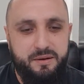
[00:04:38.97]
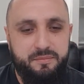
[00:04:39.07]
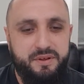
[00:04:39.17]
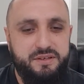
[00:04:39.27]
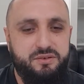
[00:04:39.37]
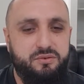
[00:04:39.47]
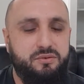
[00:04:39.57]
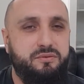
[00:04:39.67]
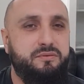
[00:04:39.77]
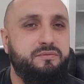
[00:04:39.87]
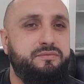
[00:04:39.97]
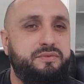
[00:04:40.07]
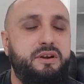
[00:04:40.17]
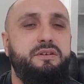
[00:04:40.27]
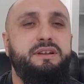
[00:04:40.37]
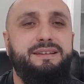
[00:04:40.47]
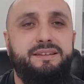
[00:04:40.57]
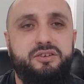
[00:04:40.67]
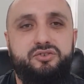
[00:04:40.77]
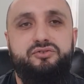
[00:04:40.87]
These are all very
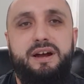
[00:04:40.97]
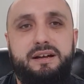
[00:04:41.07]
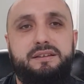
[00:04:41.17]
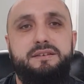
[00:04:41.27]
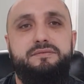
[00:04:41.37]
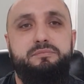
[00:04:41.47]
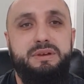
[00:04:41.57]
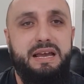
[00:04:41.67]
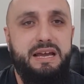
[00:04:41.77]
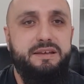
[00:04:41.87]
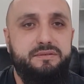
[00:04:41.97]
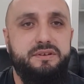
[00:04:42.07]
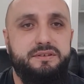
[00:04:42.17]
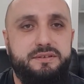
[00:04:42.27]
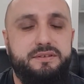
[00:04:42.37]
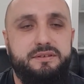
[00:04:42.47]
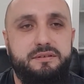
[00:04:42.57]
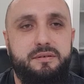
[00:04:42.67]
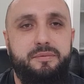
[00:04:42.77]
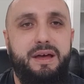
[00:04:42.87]
destructive behaviors
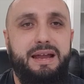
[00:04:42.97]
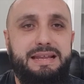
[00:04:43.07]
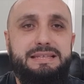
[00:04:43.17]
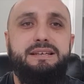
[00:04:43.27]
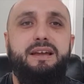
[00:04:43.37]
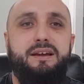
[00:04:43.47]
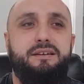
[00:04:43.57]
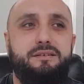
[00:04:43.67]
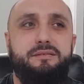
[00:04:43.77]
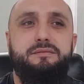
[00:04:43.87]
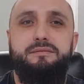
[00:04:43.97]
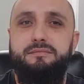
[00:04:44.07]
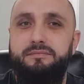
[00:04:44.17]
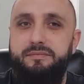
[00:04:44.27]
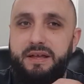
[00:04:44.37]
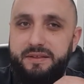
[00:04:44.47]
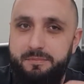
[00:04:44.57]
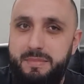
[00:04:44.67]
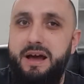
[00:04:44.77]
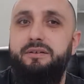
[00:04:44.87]
that indicate that the
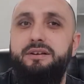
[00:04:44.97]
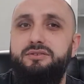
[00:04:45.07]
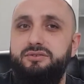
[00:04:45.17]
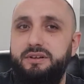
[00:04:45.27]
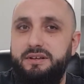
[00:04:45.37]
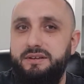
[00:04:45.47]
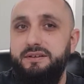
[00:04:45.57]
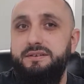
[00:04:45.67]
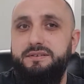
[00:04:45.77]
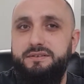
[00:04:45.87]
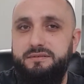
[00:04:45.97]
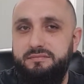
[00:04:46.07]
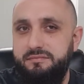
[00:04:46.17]
marriage is